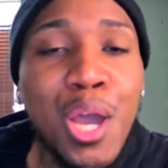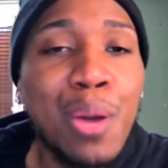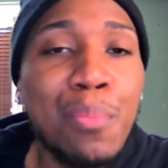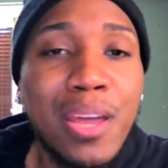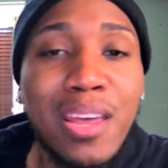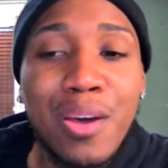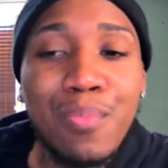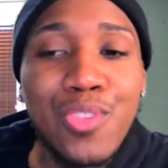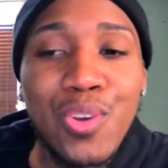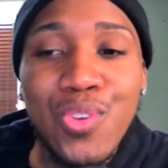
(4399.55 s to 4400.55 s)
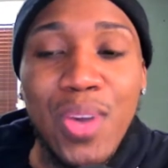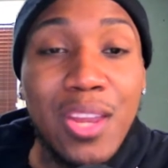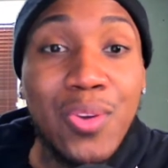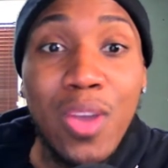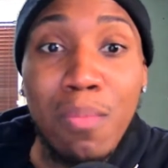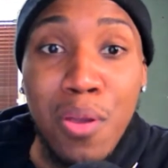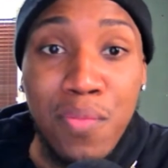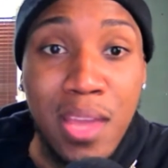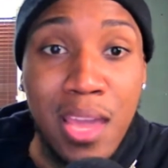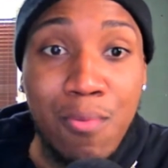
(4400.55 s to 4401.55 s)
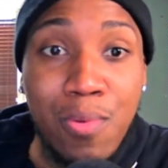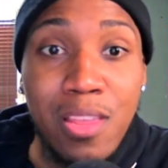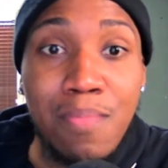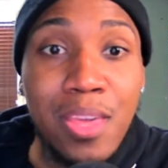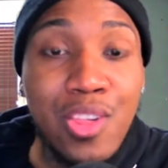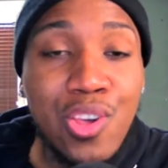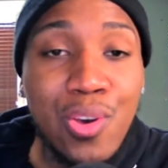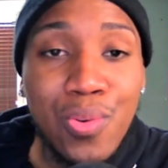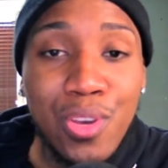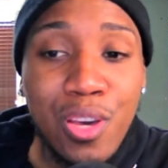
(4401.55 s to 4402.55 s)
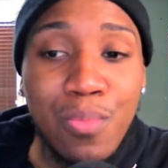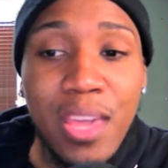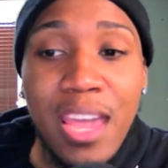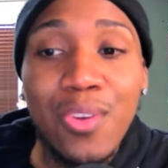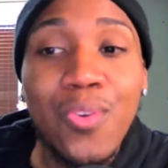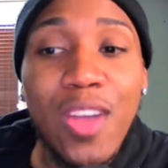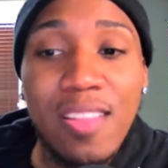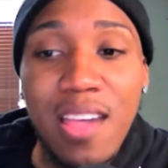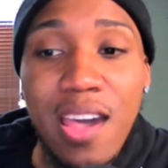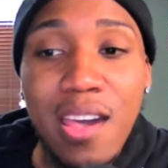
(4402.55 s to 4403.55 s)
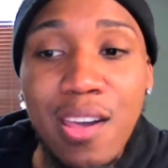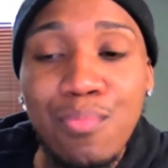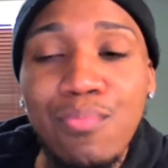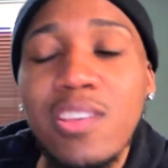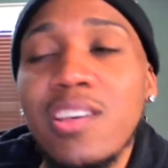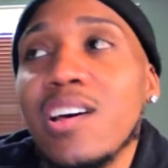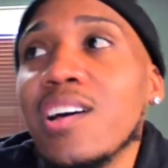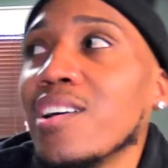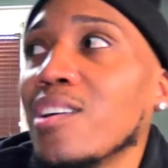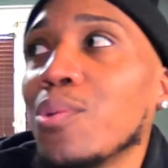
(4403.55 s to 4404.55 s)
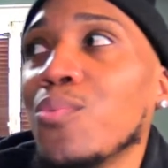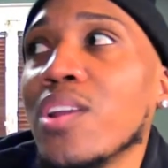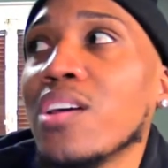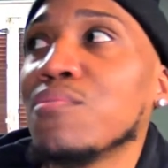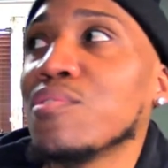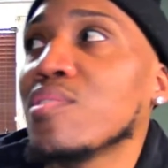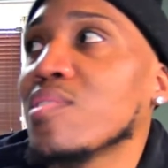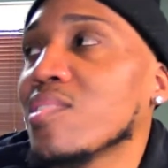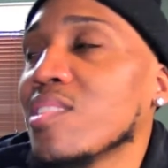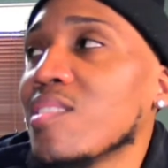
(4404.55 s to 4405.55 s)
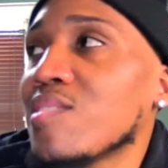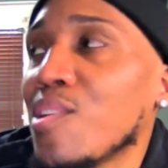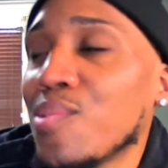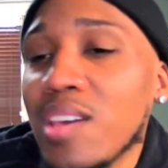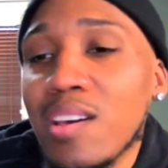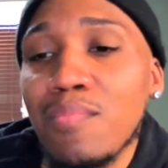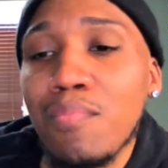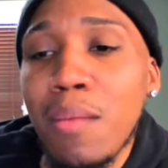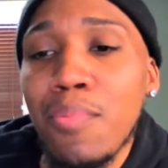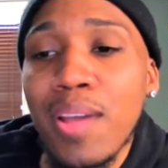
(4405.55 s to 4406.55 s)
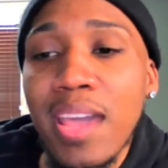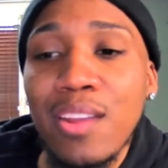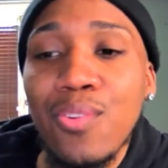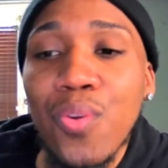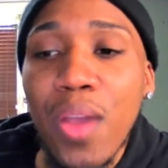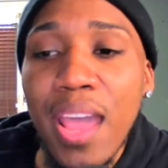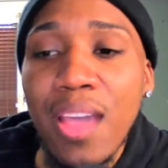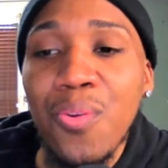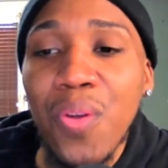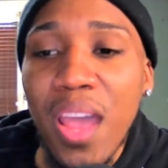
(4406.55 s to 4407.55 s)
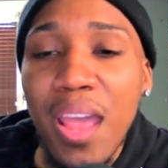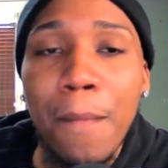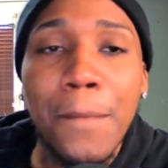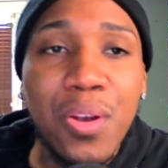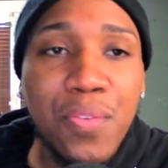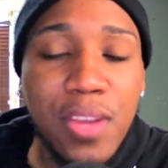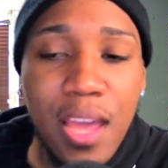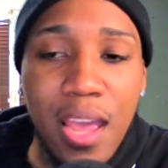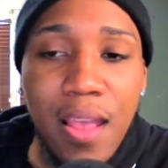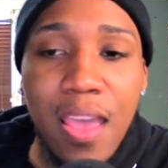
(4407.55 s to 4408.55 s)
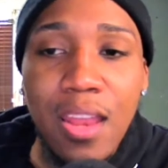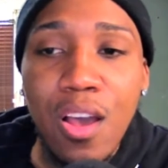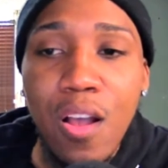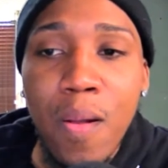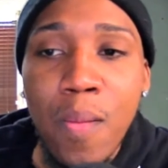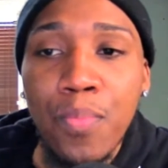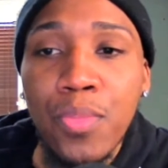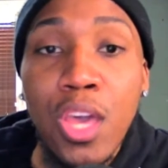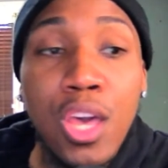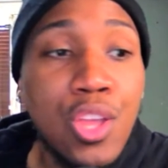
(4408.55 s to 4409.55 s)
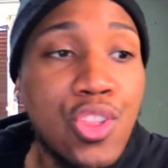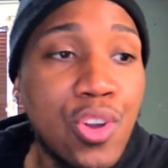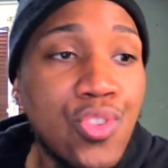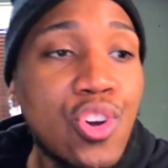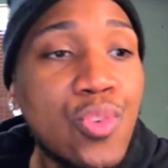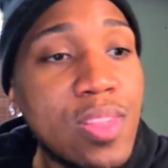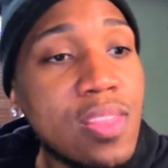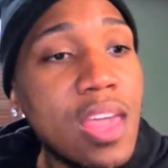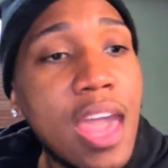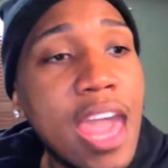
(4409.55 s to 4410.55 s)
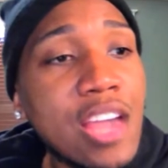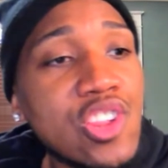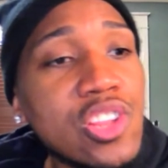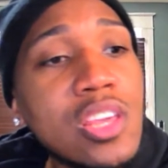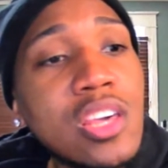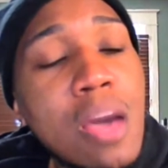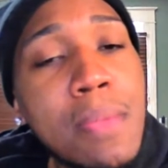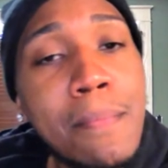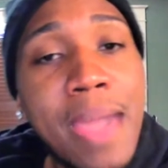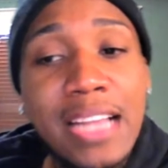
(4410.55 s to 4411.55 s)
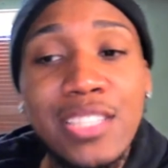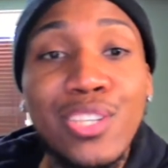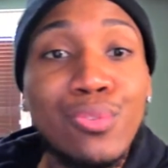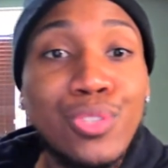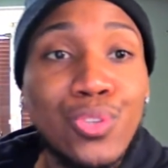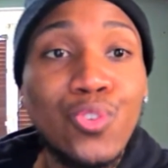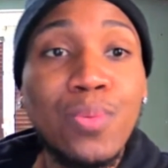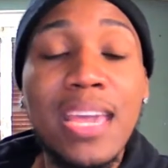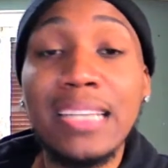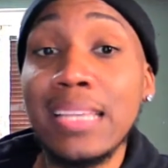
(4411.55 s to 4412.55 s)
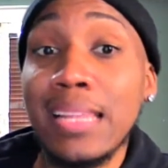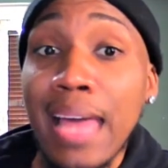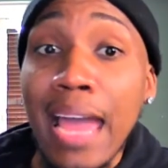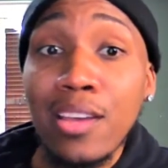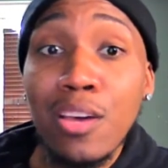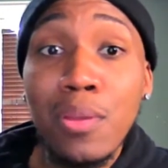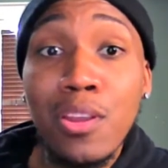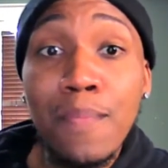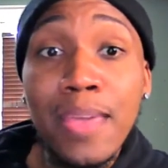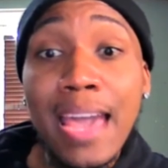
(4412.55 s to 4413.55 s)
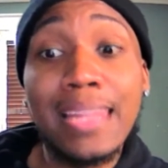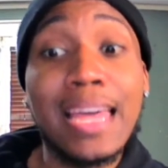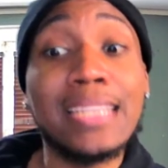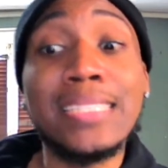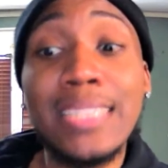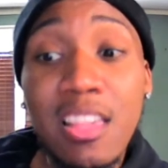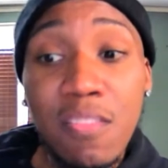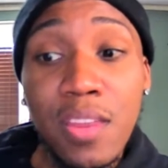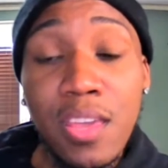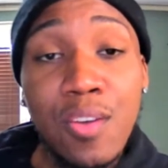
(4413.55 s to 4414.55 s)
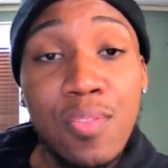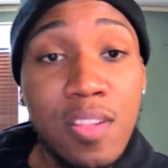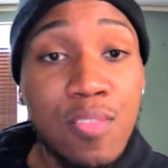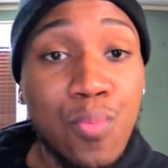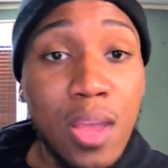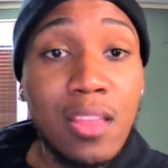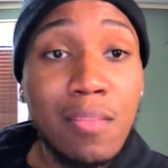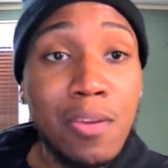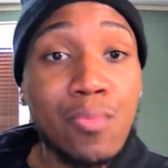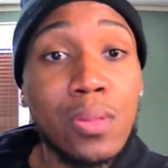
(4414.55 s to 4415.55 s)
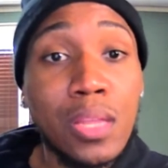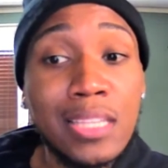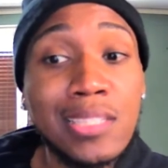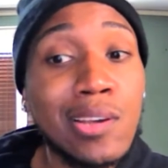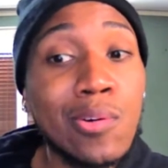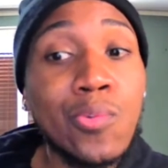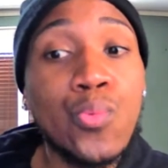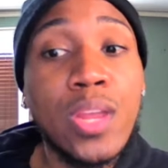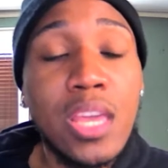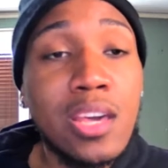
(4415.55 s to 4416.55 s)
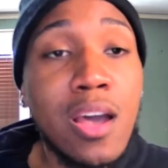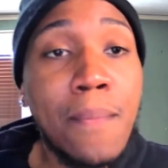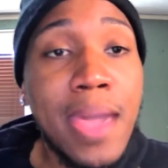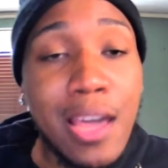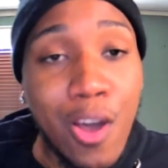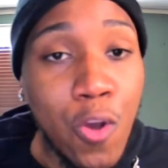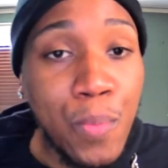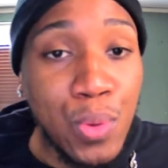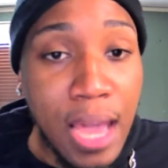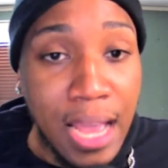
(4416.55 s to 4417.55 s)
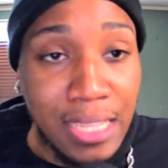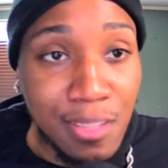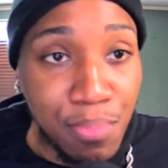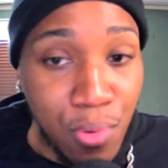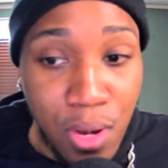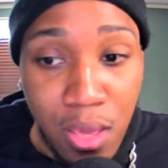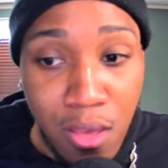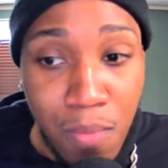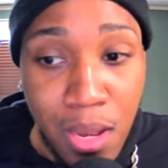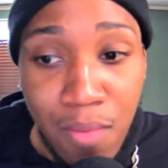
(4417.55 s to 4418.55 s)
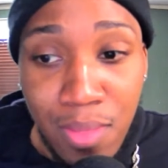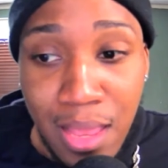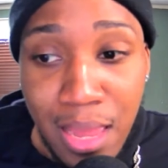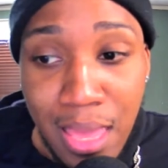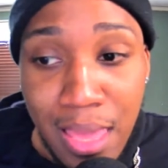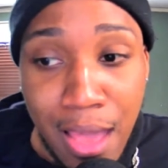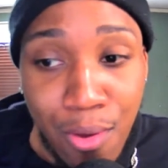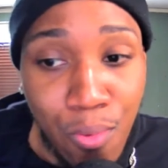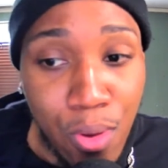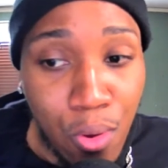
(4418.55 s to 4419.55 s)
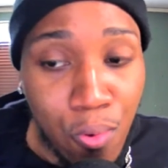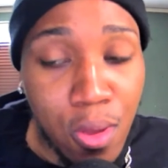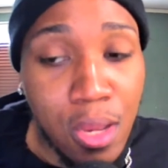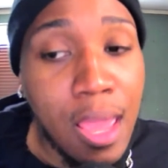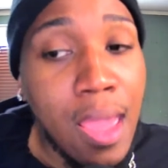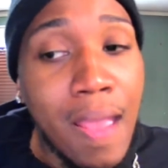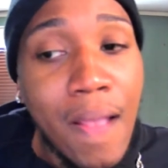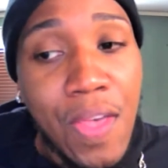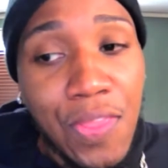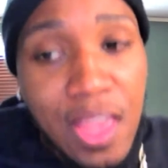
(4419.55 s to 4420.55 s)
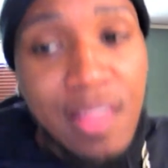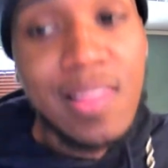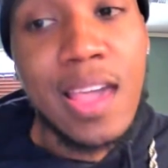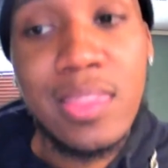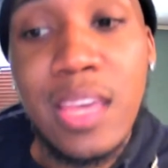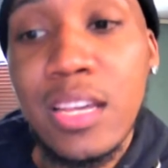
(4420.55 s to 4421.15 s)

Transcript: But um, JoJo had a great birthday. Really, B showed up. We had a great time um, or whatever. So yeah, my boy had a great, great birthday. And um Jojo is mm-hmm. actually coming back to YouTube. He has a lot coming up. He got like six videos that's ready to be released. So when he come back, I hope you guys support him and everything that he got going on and things like that.